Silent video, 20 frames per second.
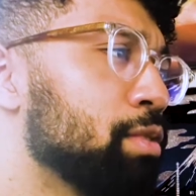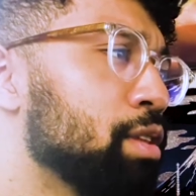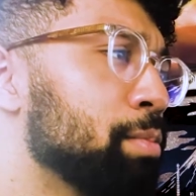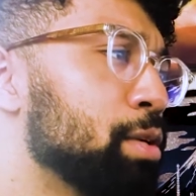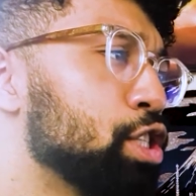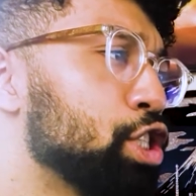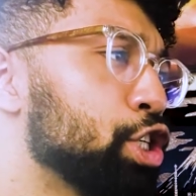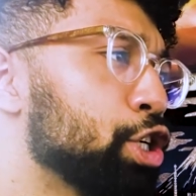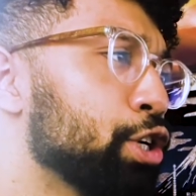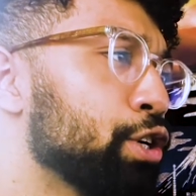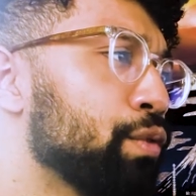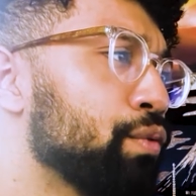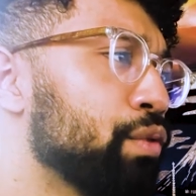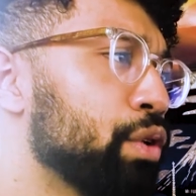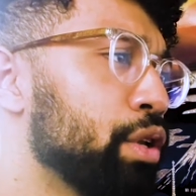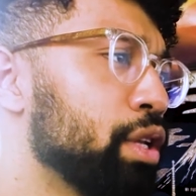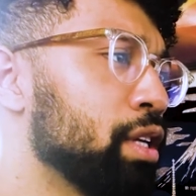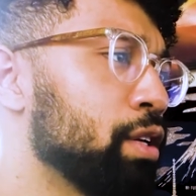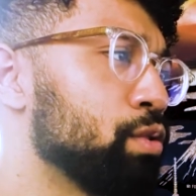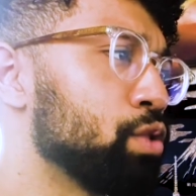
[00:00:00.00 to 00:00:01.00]
The mature
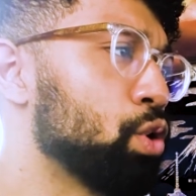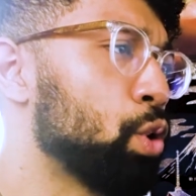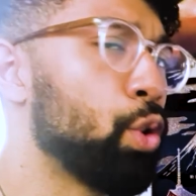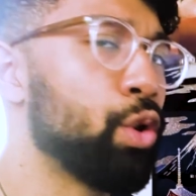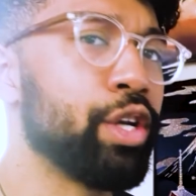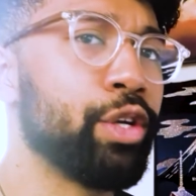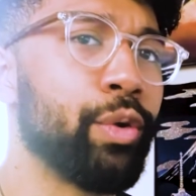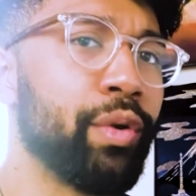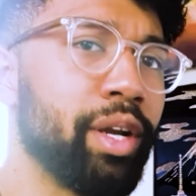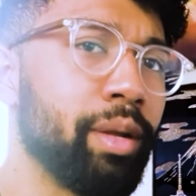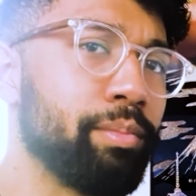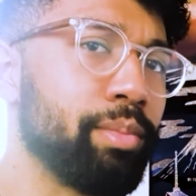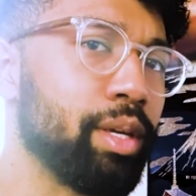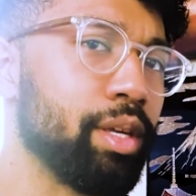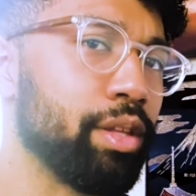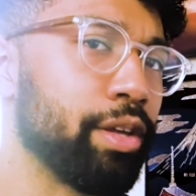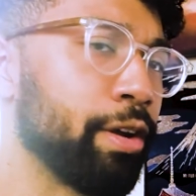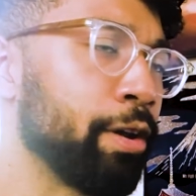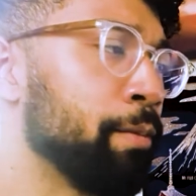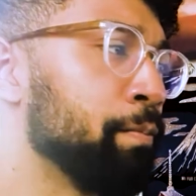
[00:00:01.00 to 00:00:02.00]
feeling was already going to
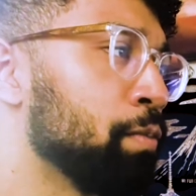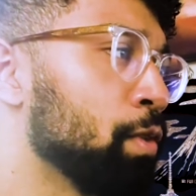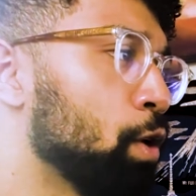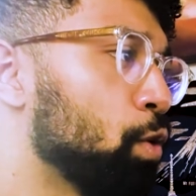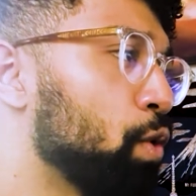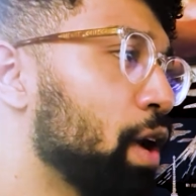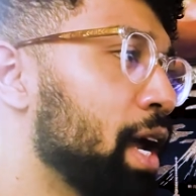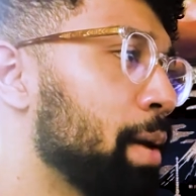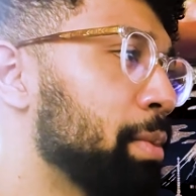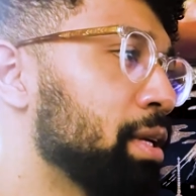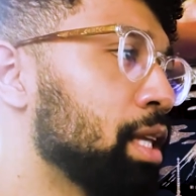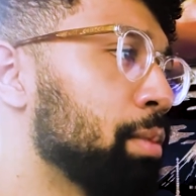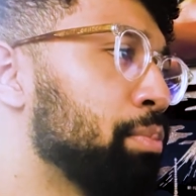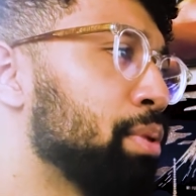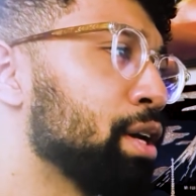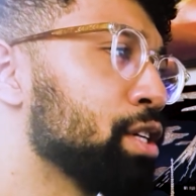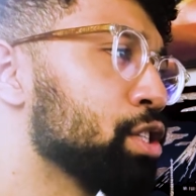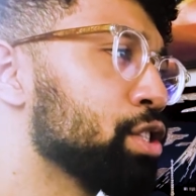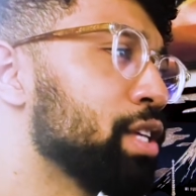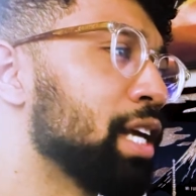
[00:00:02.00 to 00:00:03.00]
be there, right? But the
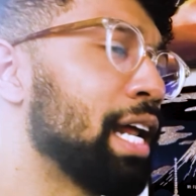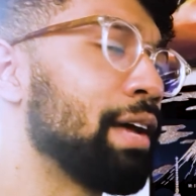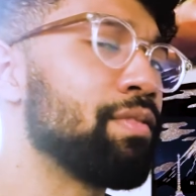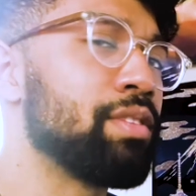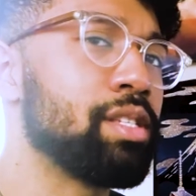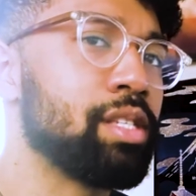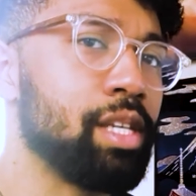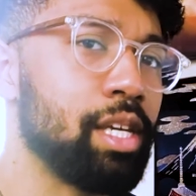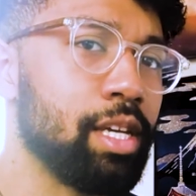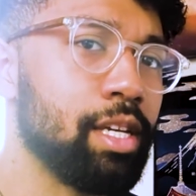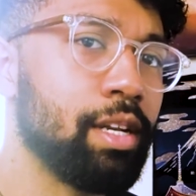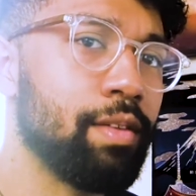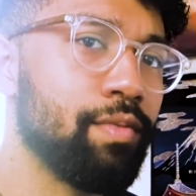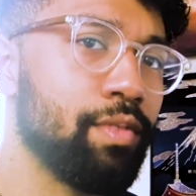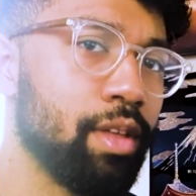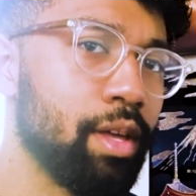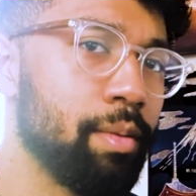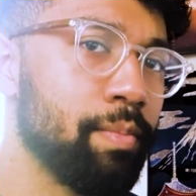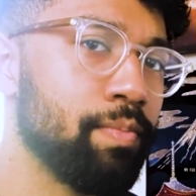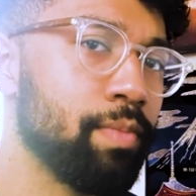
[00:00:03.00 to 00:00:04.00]
pictures that I've seen of
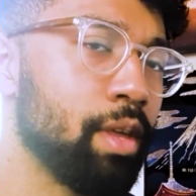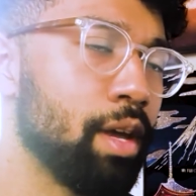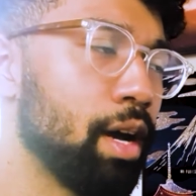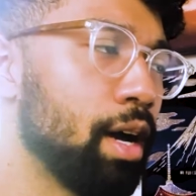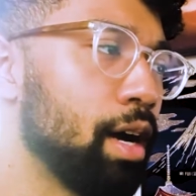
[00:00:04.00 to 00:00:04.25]
them